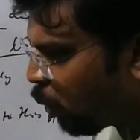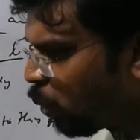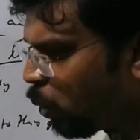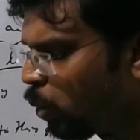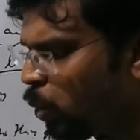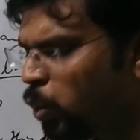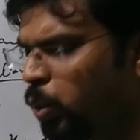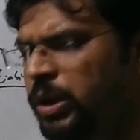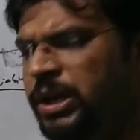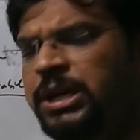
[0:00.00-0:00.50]

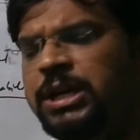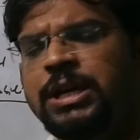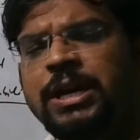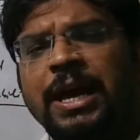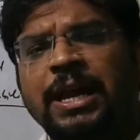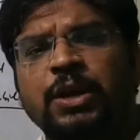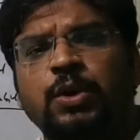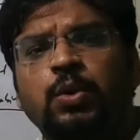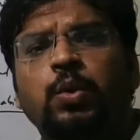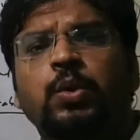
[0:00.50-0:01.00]
we
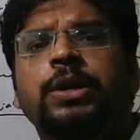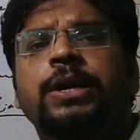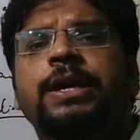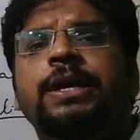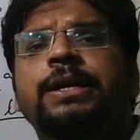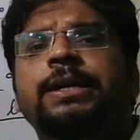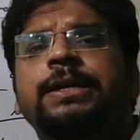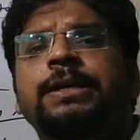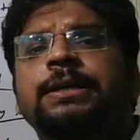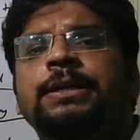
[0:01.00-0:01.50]

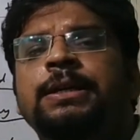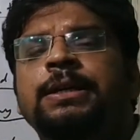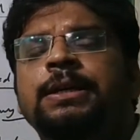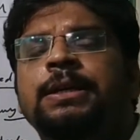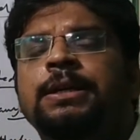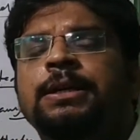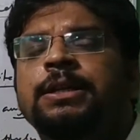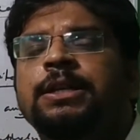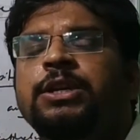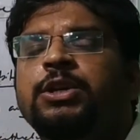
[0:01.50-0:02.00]

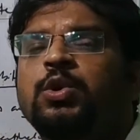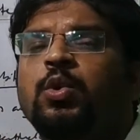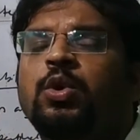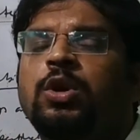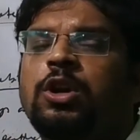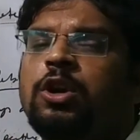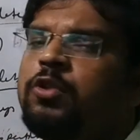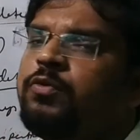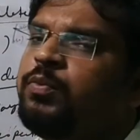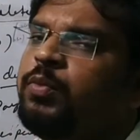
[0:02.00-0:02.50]
calculate the
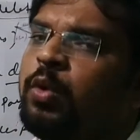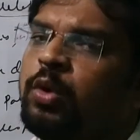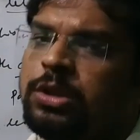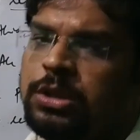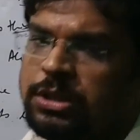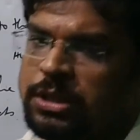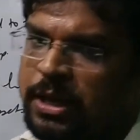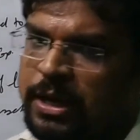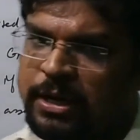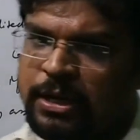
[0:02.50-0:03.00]
total of both
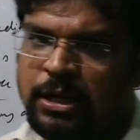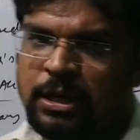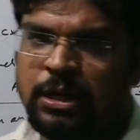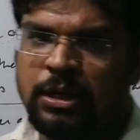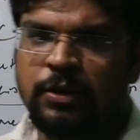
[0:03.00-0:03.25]
sides.